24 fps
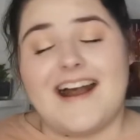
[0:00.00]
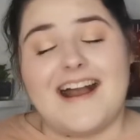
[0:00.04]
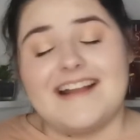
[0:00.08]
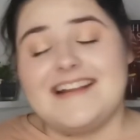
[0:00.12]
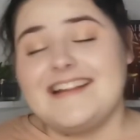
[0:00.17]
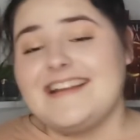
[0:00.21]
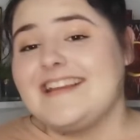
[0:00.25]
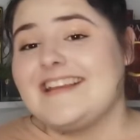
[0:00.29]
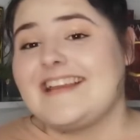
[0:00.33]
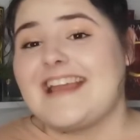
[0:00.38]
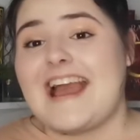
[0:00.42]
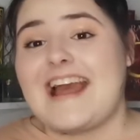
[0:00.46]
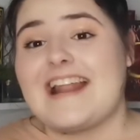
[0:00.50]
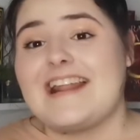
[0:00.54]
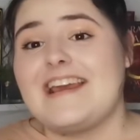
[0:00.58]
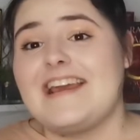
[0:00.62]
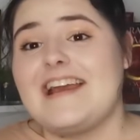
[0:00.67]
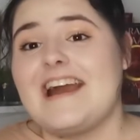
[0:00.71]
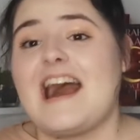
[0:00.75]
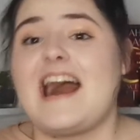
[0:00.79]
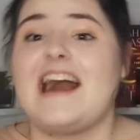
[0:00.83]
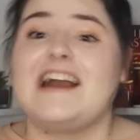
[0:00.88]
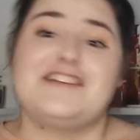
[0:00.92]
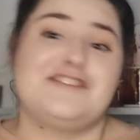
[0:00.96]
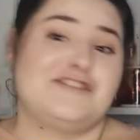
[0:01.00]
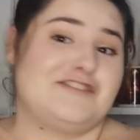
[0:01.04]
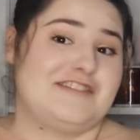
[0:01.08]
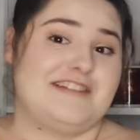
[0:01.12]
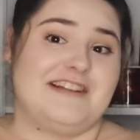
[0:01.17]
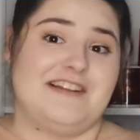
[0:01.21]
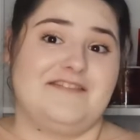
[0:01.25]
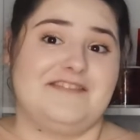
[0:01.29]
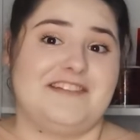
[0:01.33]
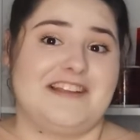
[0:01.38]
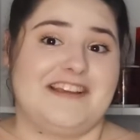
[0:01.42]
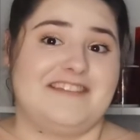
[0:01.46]
I didn't get it, I
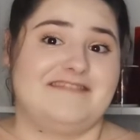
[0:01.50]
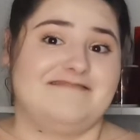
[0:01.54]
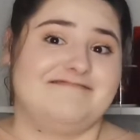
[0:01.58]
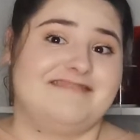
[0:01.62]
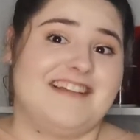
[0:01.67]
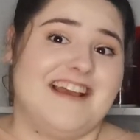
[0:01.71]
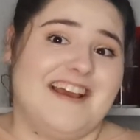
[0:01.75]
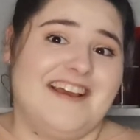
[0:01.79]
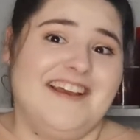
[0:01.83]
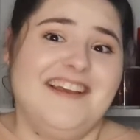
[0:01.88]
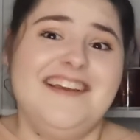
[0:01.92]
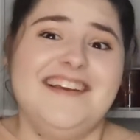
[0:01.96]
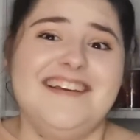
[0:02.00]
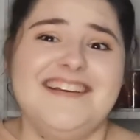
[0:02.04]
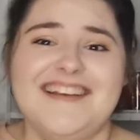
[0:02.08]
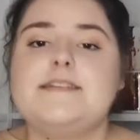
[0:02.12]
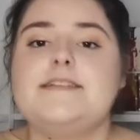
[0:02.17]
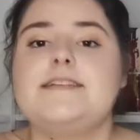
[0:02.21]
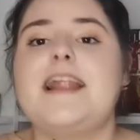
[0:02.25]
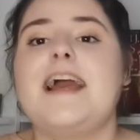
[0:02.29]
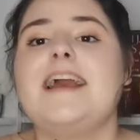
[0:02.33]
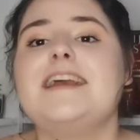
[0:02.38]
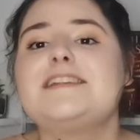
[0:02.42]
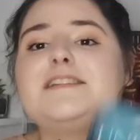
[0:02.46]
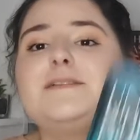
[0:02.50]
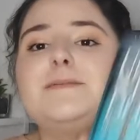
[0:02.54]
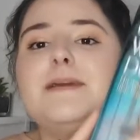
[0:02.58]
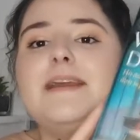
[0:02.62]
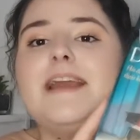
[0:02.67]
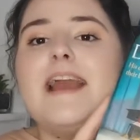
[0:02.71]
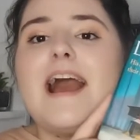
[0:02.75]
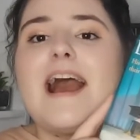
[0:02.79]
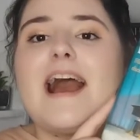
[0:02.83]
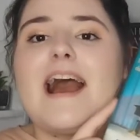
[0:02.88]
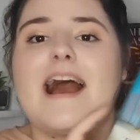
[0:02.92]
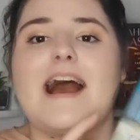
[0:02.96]
just loved it. Next
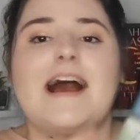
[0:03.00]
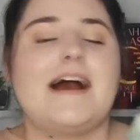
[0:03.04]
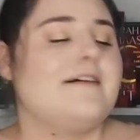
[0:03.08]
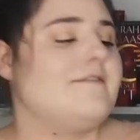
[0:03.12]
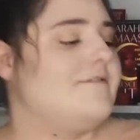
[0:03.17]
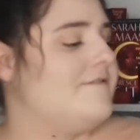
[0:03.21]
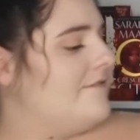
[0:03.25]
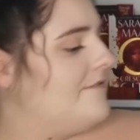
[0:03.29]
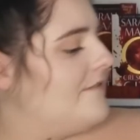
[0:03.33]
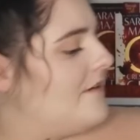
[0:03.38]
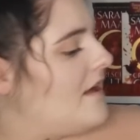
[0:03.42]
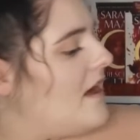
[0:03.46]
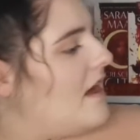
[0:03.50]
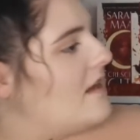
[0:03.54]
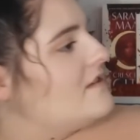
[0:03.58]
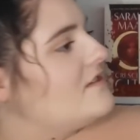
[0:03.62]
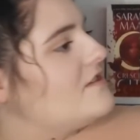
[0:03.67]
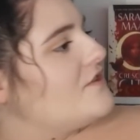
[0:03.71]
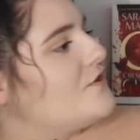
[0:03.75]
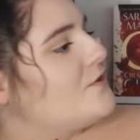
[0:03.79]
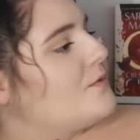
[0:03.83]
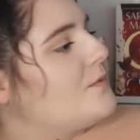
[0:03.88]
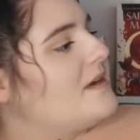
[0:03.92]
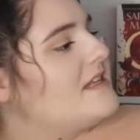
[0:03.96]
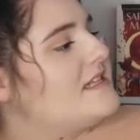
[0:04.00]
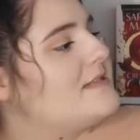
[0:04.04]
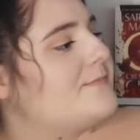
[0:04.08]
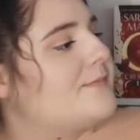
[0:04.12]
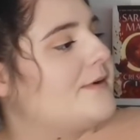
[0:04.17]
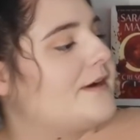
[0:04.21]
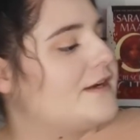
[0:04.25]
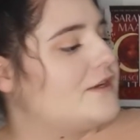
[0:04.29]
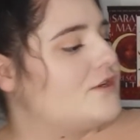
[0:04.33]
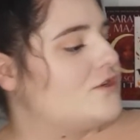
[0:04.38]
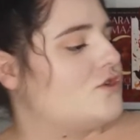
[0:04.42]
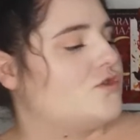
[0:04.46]
we have Under the
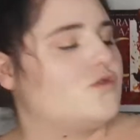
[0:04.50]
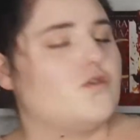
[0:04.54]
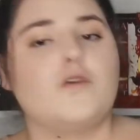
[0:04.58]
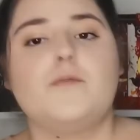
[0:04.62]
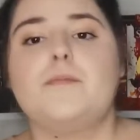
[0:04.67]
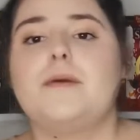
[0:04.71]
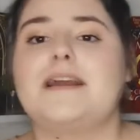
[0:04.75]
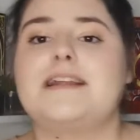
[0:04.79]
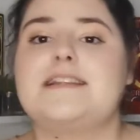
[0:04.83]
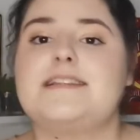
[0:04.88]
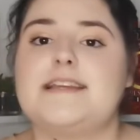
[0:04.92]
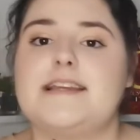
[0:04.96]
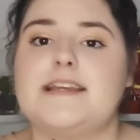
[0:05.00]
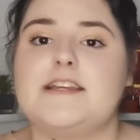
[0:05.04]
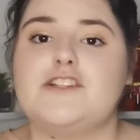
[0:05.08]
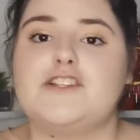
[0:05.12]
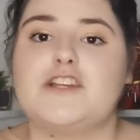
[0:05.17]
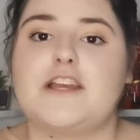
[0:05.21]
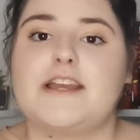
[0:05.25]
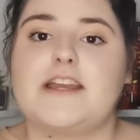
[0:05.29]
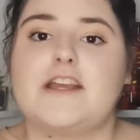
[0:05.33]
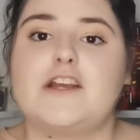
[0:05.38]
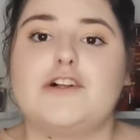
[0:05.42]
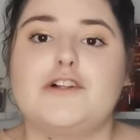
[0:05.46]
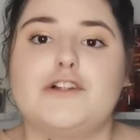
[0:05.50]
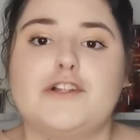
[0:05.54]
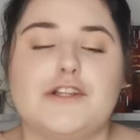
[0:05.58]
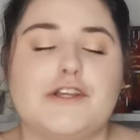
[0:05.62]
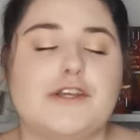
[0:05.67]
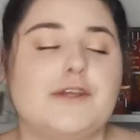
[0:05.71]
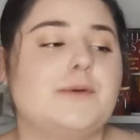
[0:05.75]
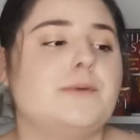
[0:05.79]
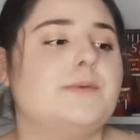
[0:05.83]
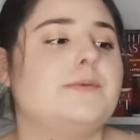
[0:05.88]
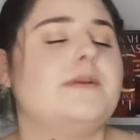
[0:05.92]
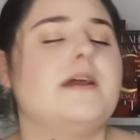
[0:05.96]
Whispering Door by TJ
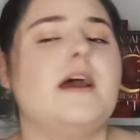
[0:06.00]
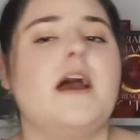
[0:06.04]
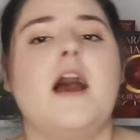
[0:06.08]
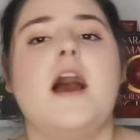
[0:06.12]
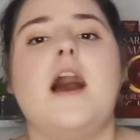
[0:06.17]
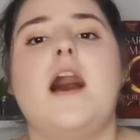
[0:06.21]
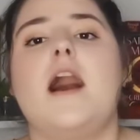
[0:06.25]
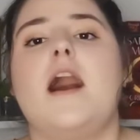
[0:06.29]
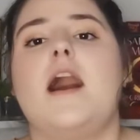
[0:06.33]
Klun.